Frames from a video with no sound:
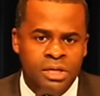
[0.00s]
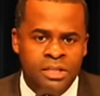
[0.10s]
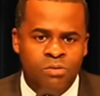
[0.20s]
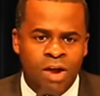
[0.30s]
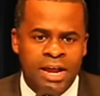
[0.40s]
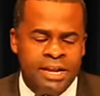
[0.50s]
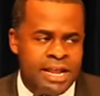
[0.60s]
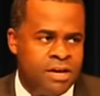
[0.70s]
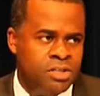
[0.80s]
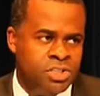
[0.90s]
that right
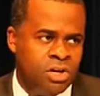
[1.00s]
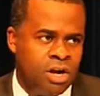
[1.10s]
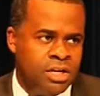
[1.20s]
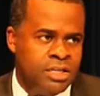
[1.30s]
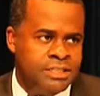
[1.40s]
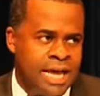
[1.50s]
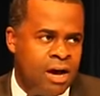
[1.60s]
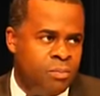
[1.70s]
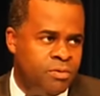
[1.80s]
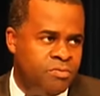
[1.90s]
now Charlotte is
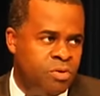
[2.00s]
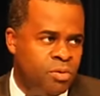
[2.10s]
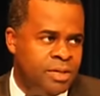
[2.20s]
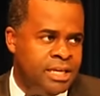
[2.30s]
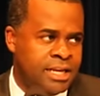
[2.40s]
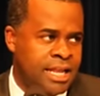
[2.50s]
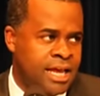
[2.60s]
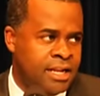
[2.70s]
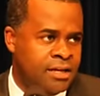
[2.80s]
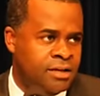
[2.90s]
outperforming
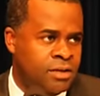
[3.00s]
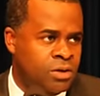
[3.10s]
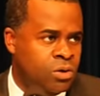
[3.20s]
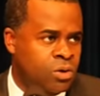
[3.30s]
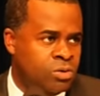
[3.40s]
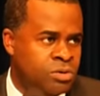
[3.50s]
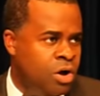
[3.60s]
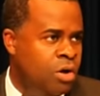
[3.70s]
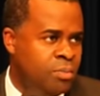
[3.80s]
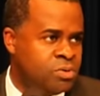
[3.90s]
Atlanta on
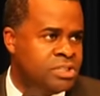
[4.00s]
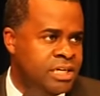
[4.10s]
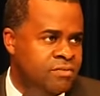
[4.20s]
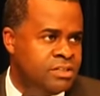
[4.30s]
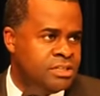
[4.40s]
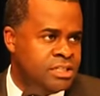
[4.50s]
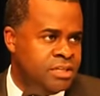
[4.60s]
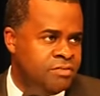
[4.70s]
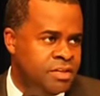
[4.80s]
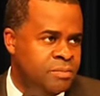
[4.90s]
almost every
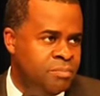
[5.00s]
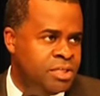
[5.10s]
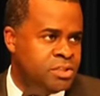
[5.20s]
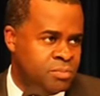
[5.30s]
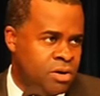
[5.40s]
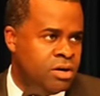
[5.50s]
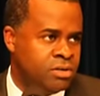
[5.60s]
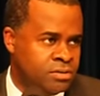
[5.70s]
significant benchmark.